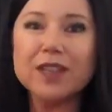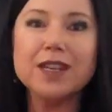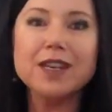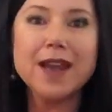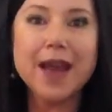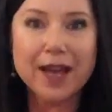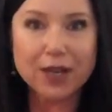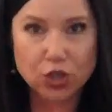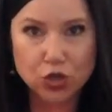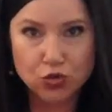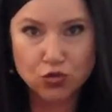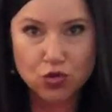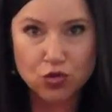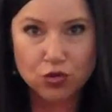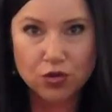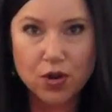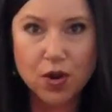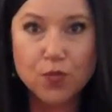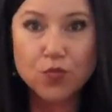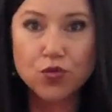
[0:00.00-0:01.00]
with
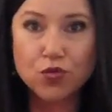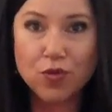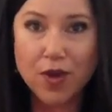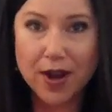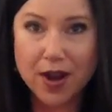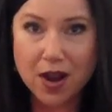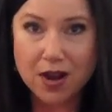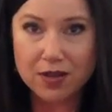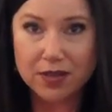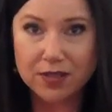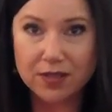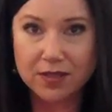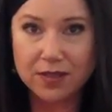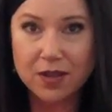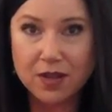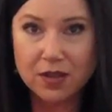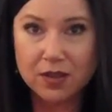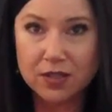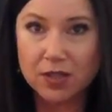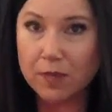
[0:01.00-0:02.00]
natural products.
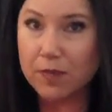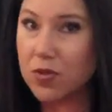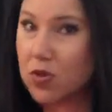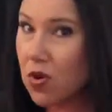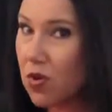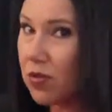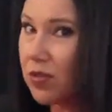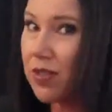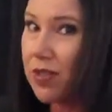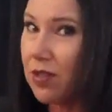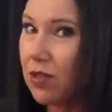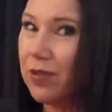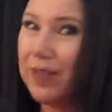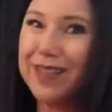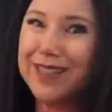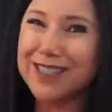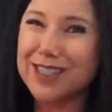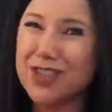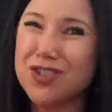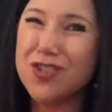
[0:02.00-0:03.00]
So
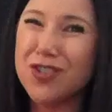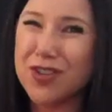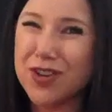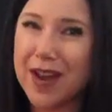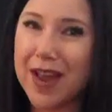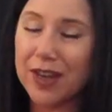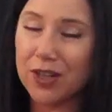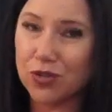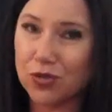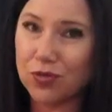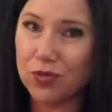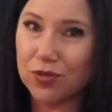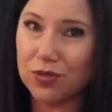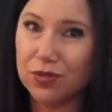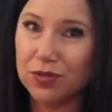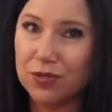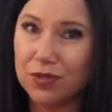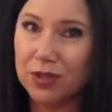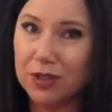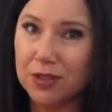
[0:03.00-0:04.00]
minoxidil is not natural.
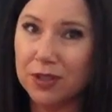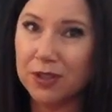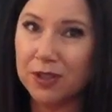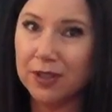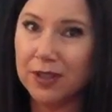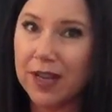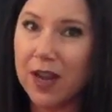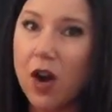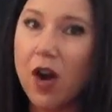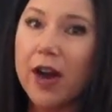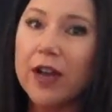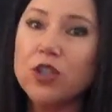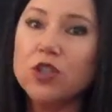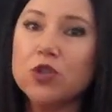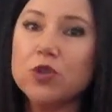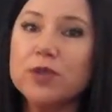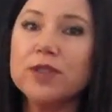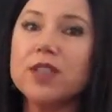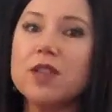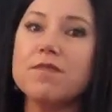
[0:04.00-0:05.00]
Now
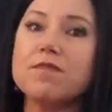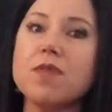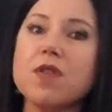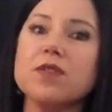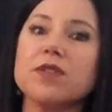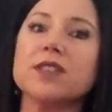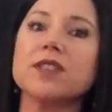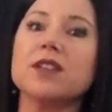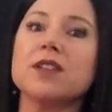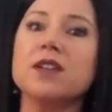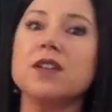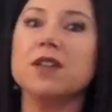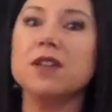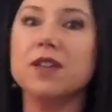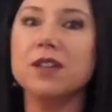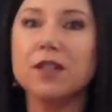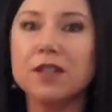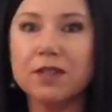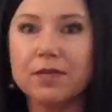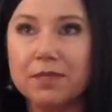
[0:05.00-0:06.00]
I use the most,
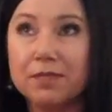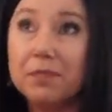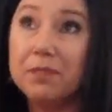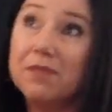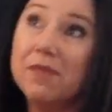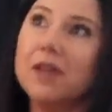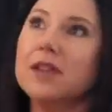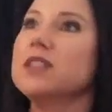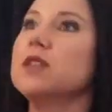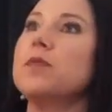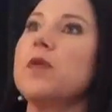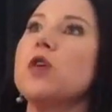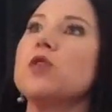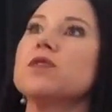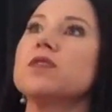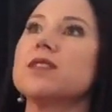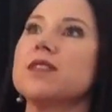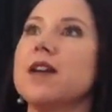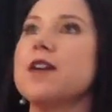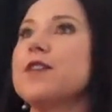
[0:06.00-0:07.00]
I
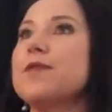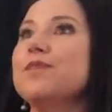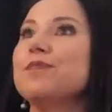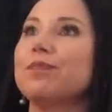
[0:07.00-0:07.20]
suppose,